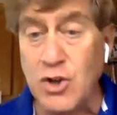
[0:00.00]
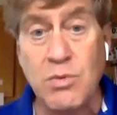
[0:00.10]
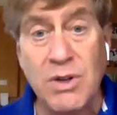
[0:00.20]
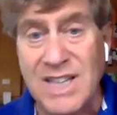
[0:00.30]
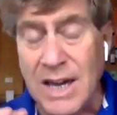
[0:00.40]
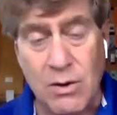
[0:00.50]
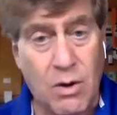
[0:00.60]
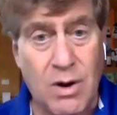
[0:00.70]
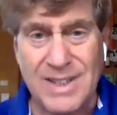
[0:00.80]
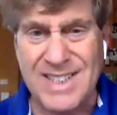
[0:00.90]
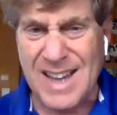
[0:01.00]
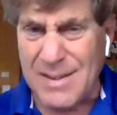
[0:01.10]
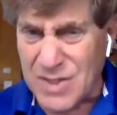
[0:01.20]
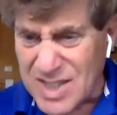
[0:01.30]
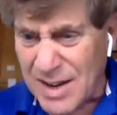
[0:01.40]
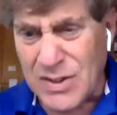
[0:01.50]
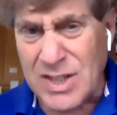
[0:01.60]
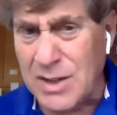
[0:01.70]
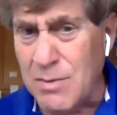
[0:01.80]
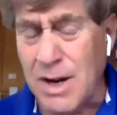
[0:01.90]
you will get all these. I have
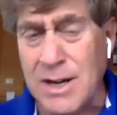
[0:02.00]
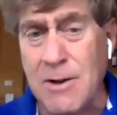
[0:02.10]
17 right